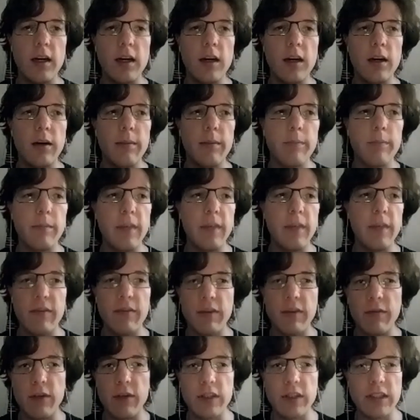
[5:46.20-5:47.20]
even
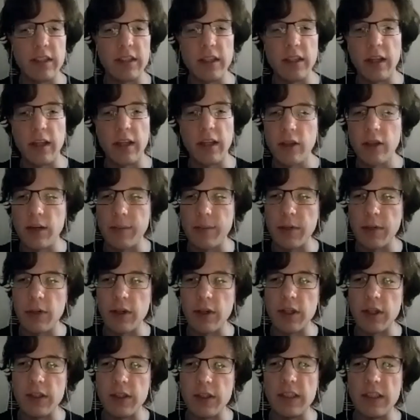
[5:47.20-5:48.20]
versus other
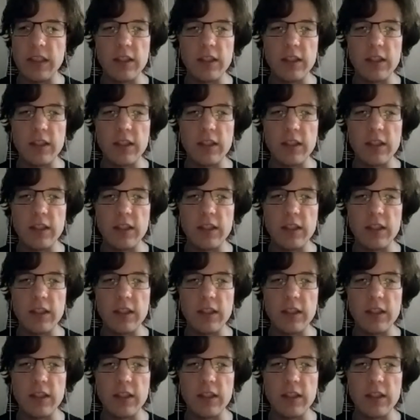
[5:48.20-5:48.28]
cryptocurrencies.